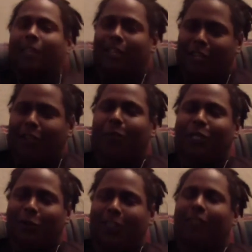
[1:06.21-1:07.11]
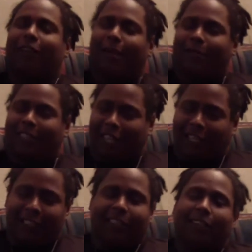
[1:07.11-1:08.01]
You know, we doing the vibes
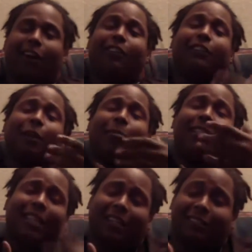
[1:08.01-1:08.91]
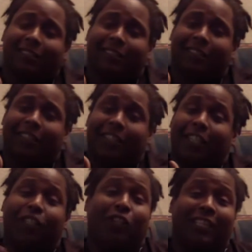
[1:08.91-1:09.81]
nice. On top of that,
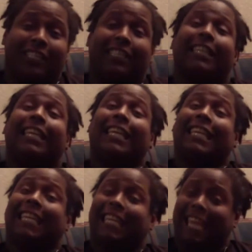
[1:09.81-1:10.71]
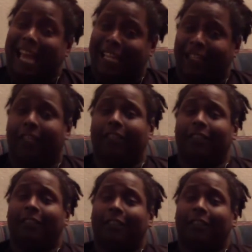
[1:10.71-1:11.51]
drinks kiadon.